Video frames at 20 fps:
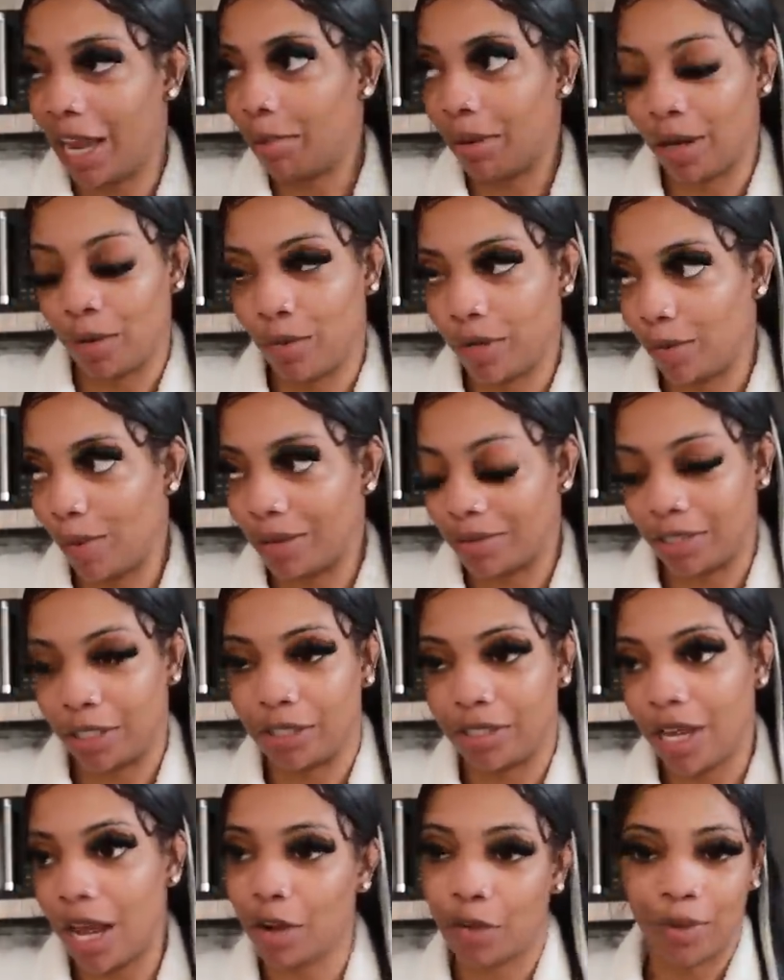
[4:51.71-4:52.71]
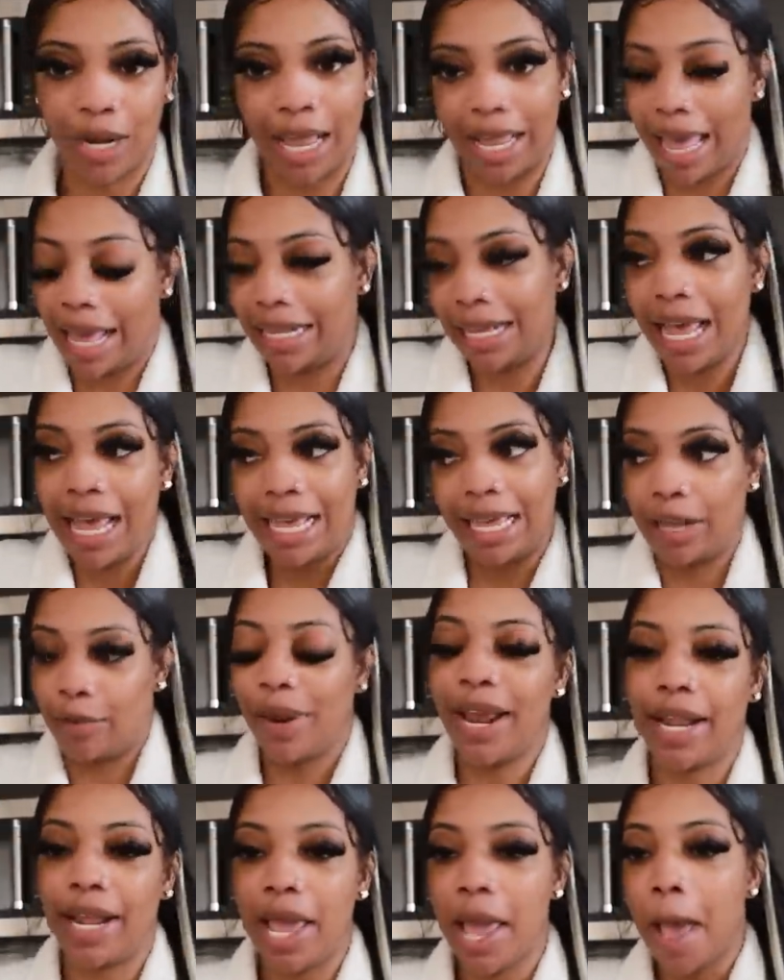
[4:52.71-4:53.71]
Y'all probably wonder why I'm still here talking when I got get it
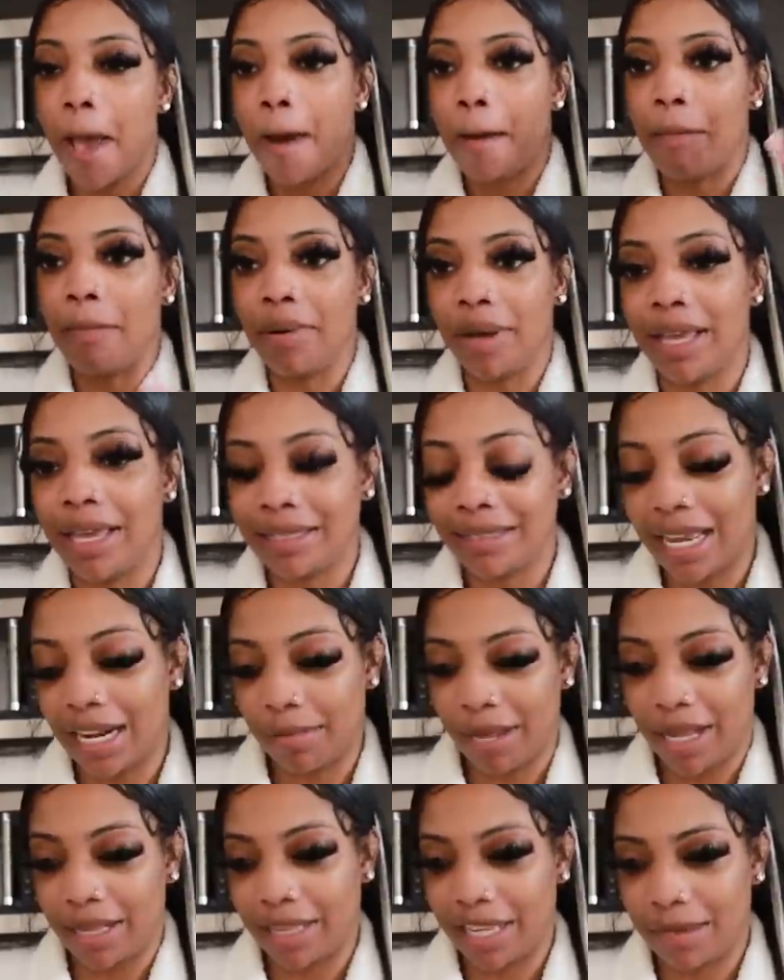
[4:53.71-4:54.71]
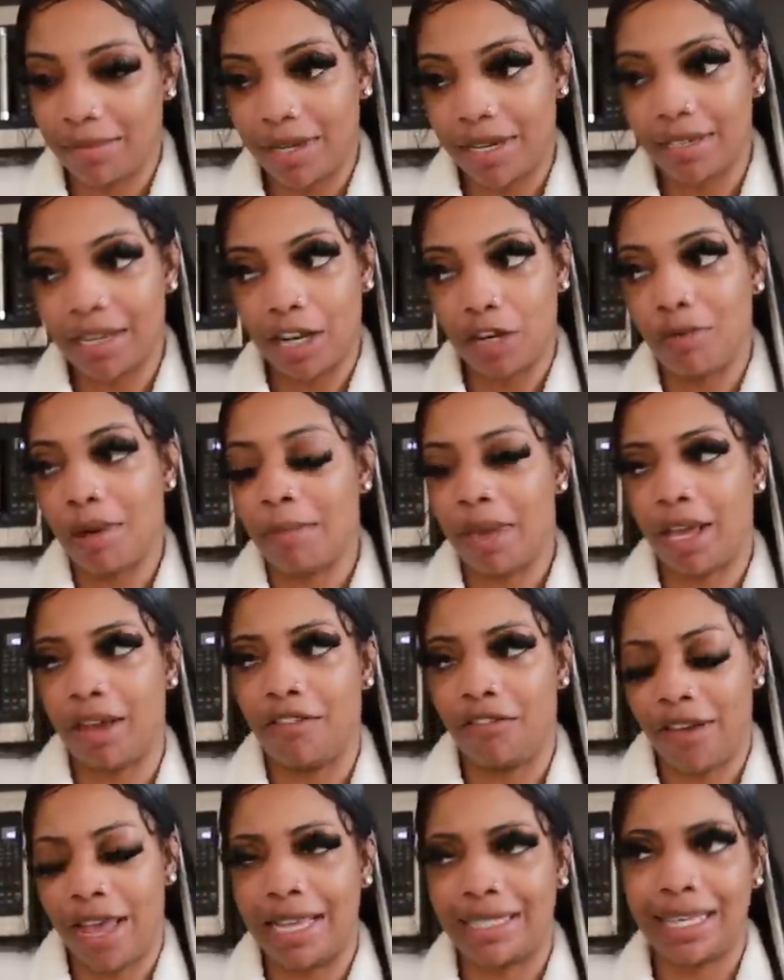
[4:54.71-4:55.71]
ready, but it's not a bad thing because I do my
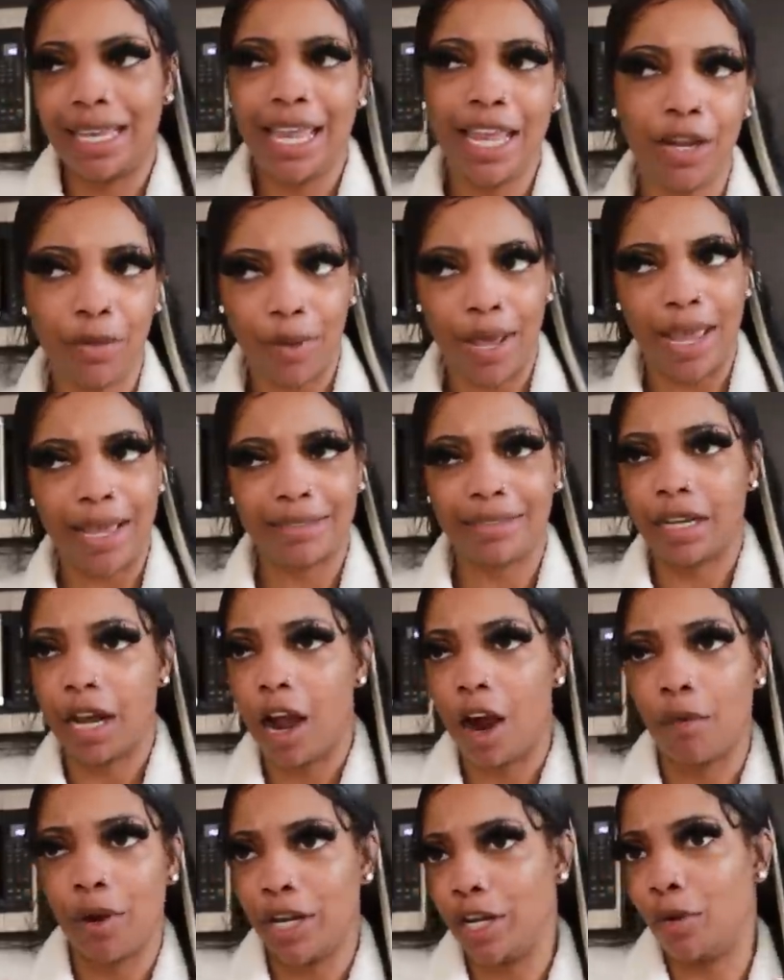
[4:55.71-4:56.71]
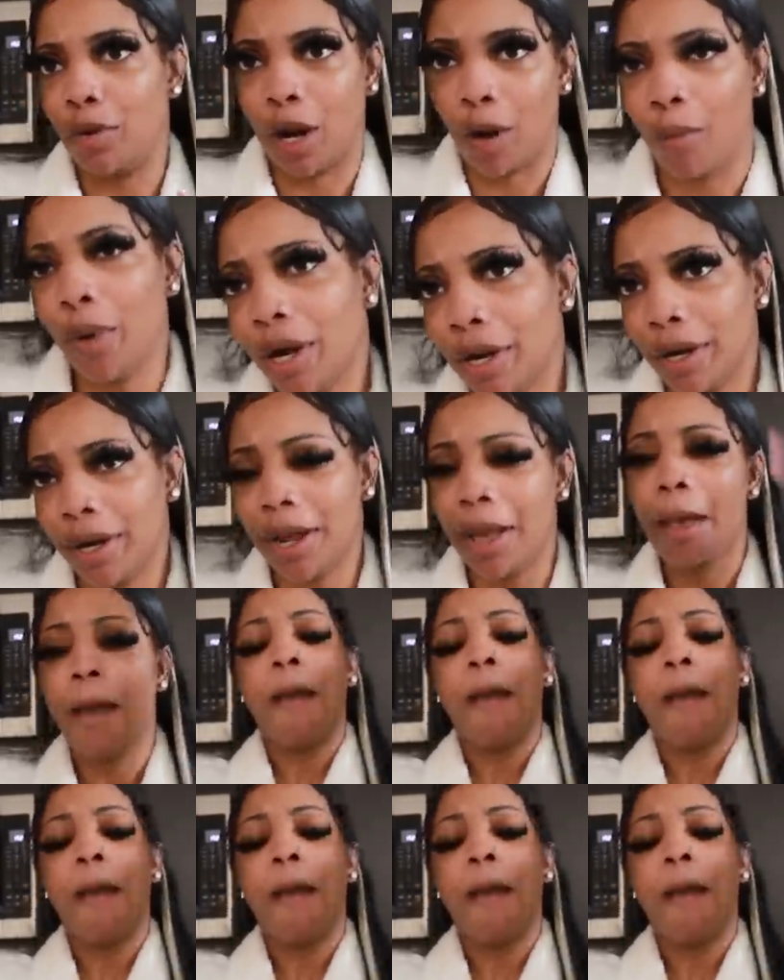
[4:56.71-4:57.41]
makeup fast anyways, and I already know what I'm wearing.